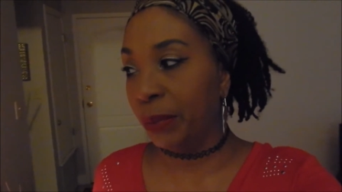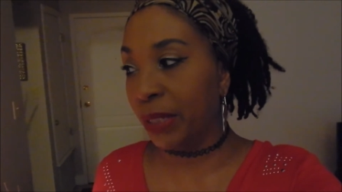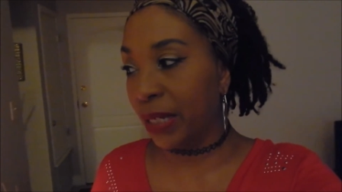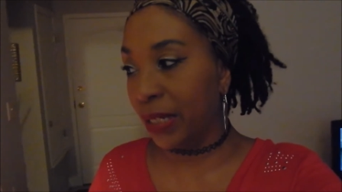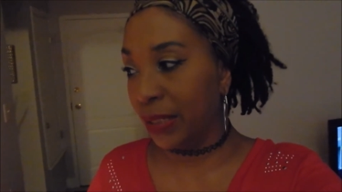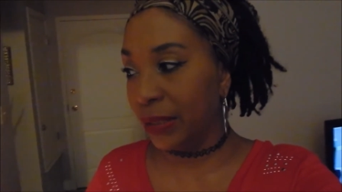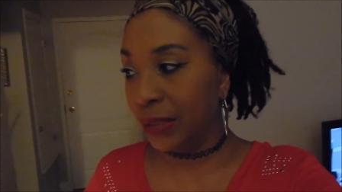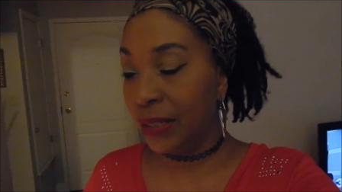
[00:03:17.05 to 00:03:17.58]

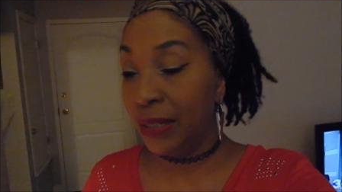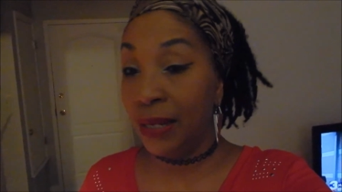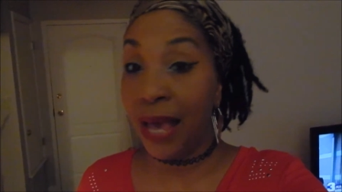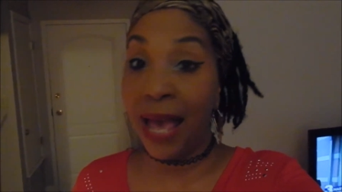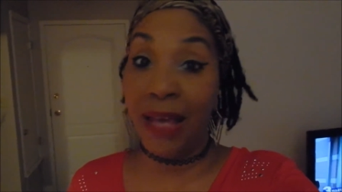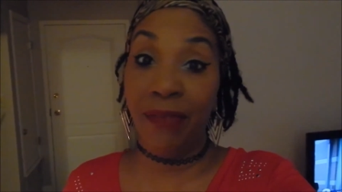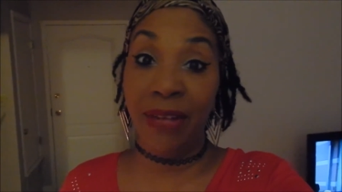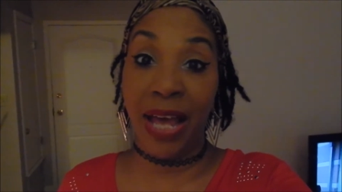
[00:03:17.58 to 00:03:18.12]
because
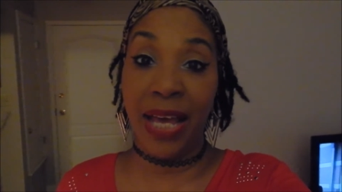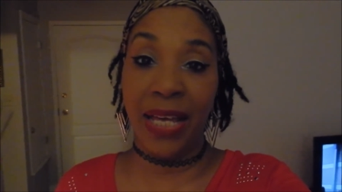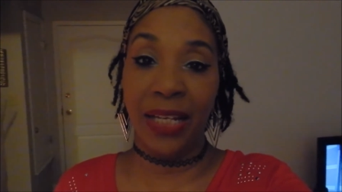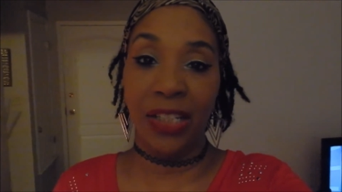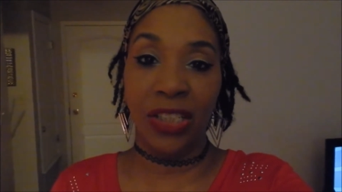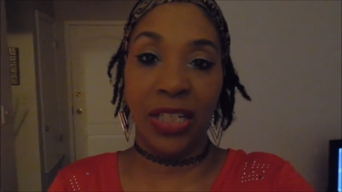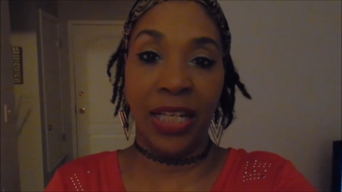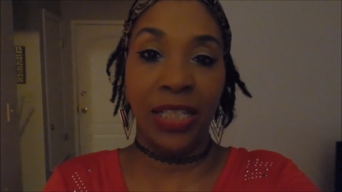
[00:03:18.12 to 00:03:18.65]
I have not
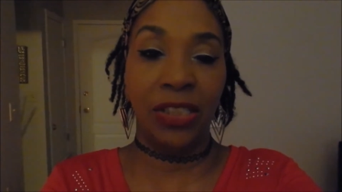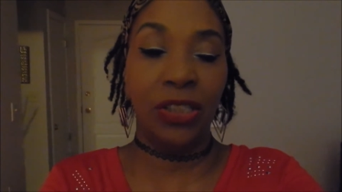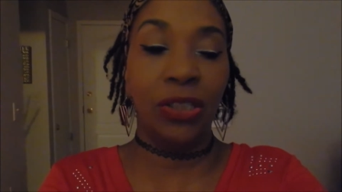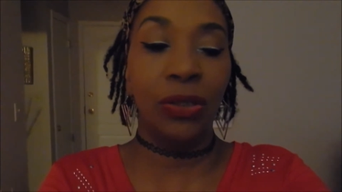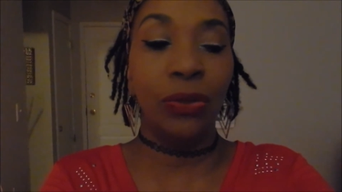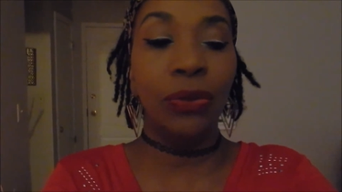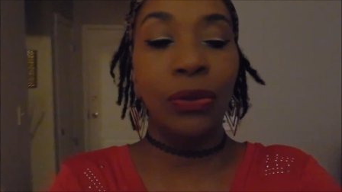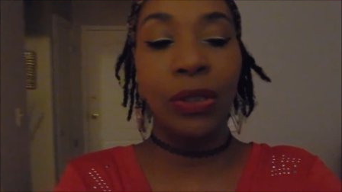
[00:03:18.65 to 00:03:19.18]
had a chance
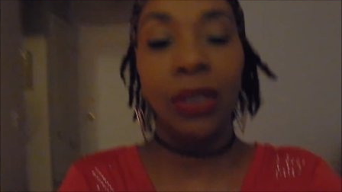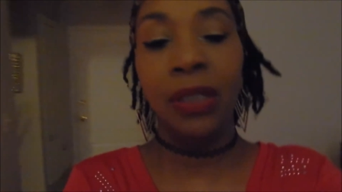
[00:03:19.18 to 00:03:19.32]
to.